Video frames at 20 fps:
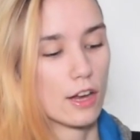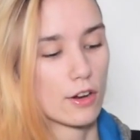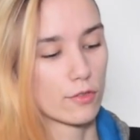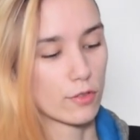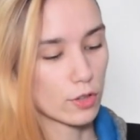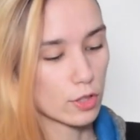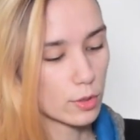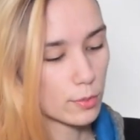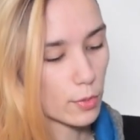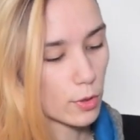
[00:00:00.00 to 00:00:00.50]

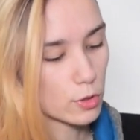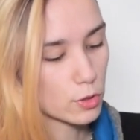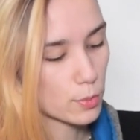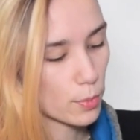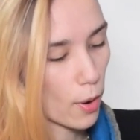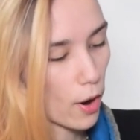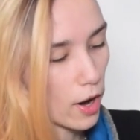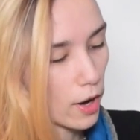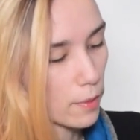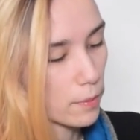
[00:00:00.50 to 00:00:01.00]
For the most
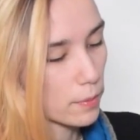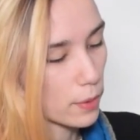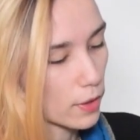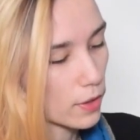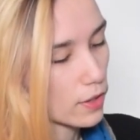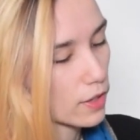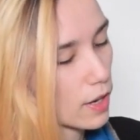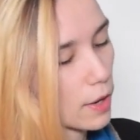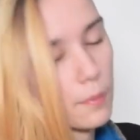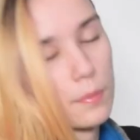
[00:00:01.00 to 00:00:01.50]
part,
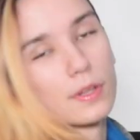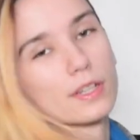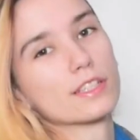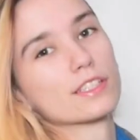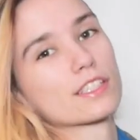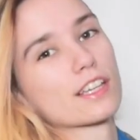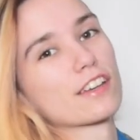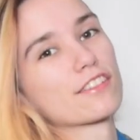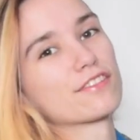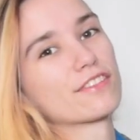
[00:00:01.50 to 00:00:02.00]
bird
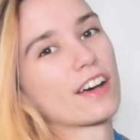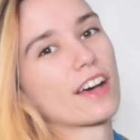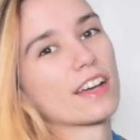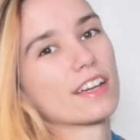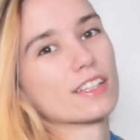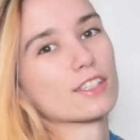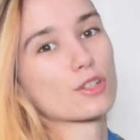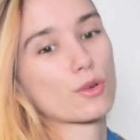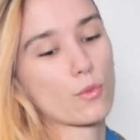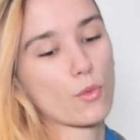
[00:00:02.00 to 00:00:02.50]
companies I
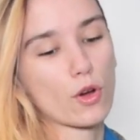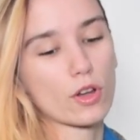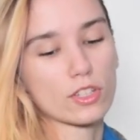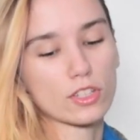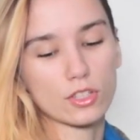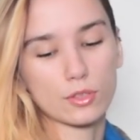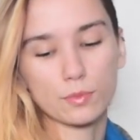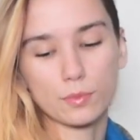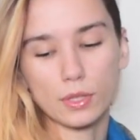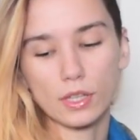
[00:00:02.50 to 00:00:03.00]
find want
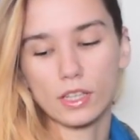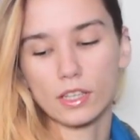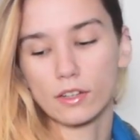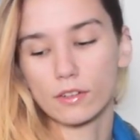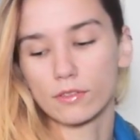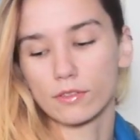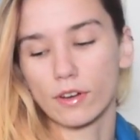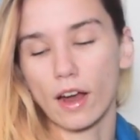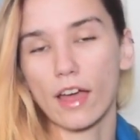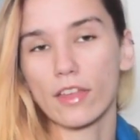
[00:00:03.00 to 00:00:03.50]
to be
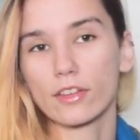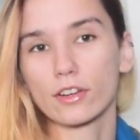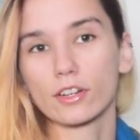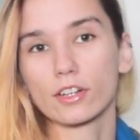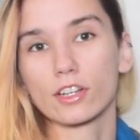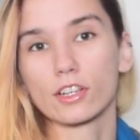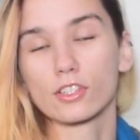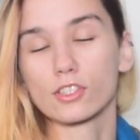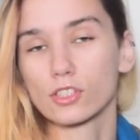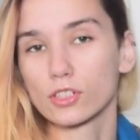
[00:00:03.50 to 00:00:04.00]
rather
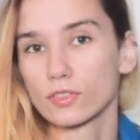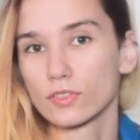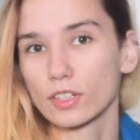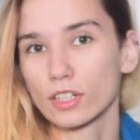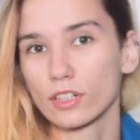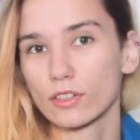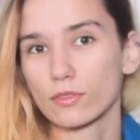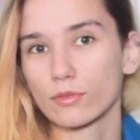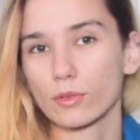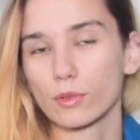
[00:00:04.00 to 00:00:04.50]

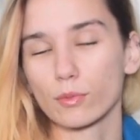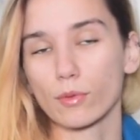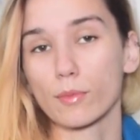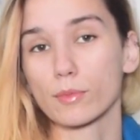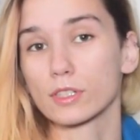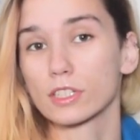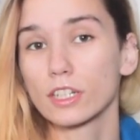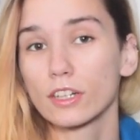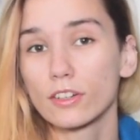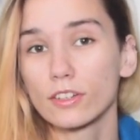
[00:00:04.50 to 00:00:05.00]
conservative with what
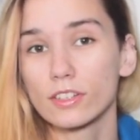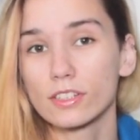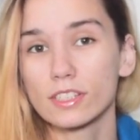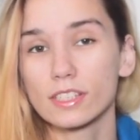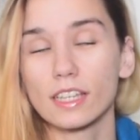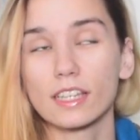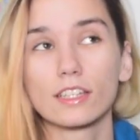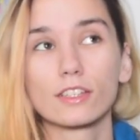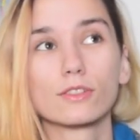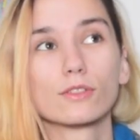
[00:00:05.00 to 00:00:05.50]
materials
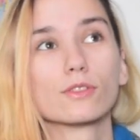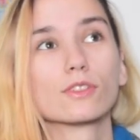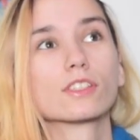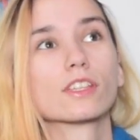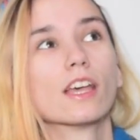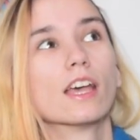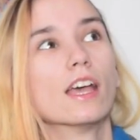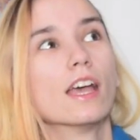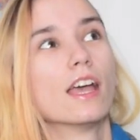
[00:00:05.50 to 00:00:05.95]
they use